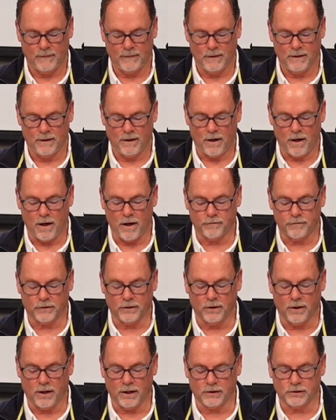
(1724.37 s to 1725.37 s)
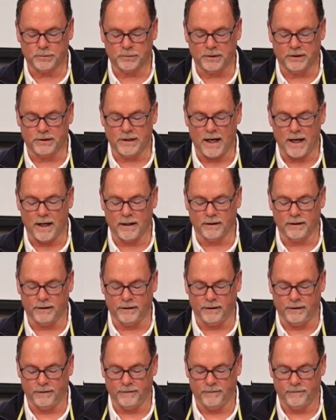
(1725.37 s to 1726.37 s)
Offer
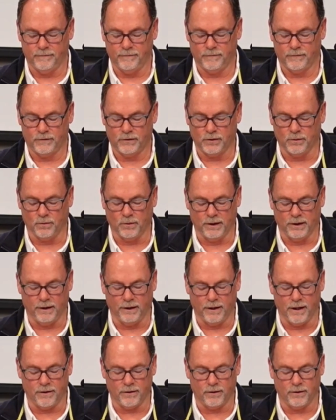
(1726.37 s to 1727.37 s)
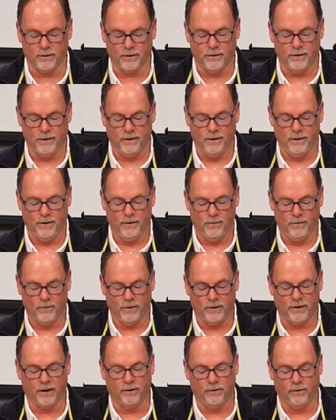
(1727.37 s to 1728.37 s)
hospitality to one another
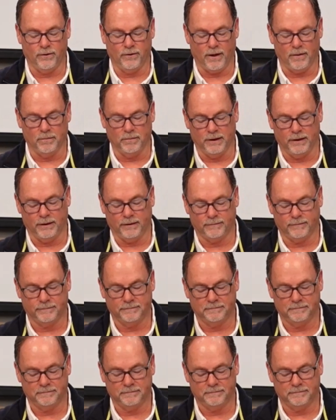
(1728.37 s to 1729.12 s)
without grumbling.